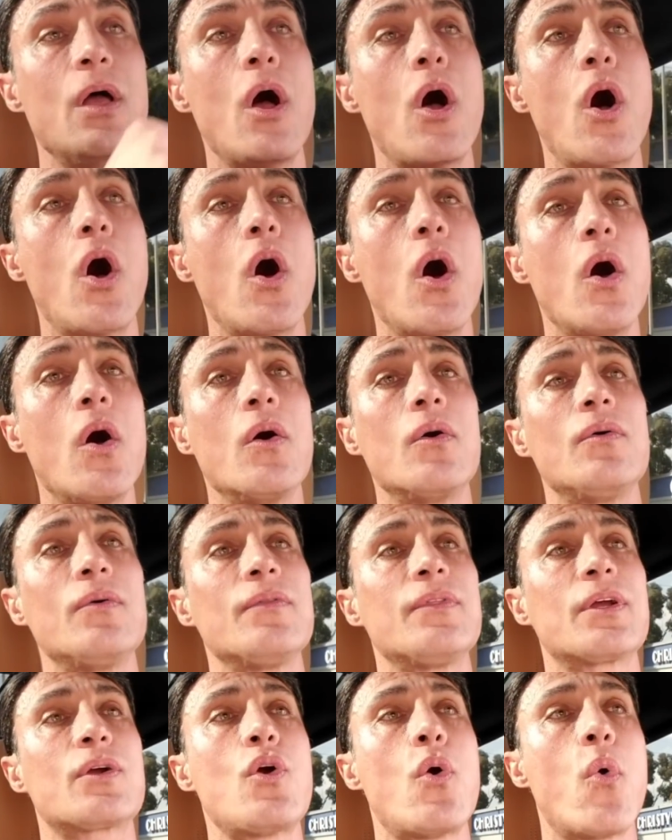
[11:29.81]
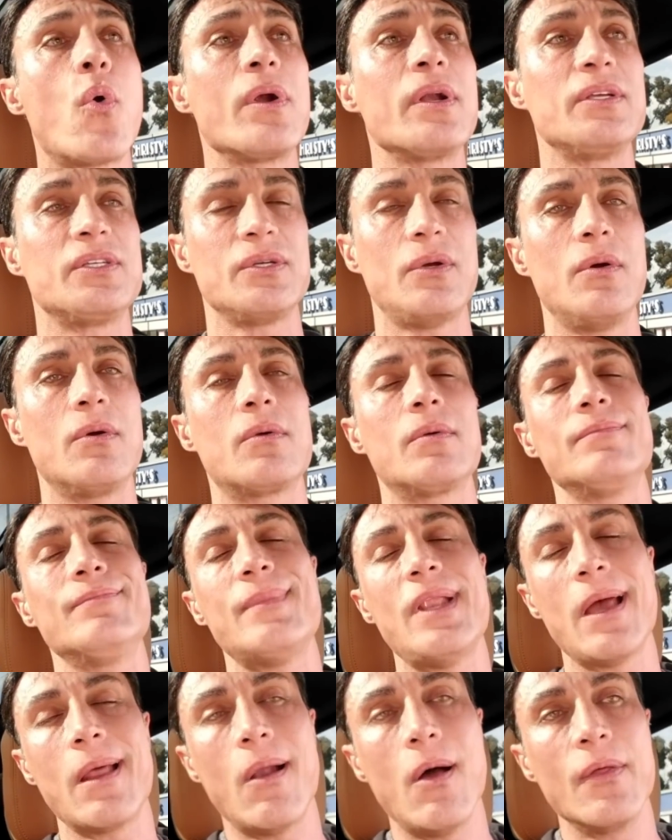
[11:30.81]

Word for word: all the cortisol, or not